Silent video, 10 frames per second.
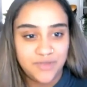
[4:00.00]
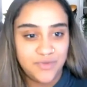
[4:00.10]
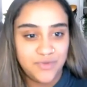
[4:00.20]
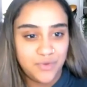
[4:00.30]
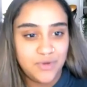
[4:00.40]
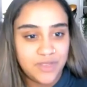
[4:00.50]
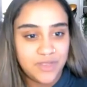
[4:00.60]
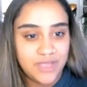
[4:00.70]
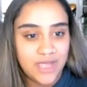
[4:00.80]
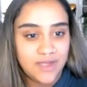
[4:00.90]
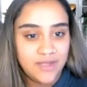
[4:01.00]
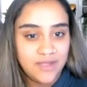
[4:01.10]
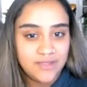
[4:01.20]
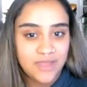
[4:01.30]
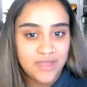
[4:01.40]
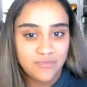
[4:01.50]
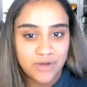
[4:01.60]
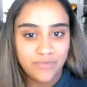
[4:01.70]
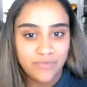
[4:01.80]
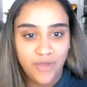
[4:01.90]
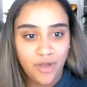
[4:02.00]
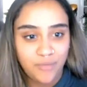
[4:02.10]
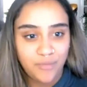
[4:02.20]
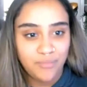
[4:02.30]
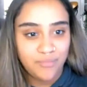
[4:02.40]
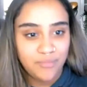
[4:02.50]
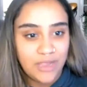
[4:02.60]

if you're not looking at that real time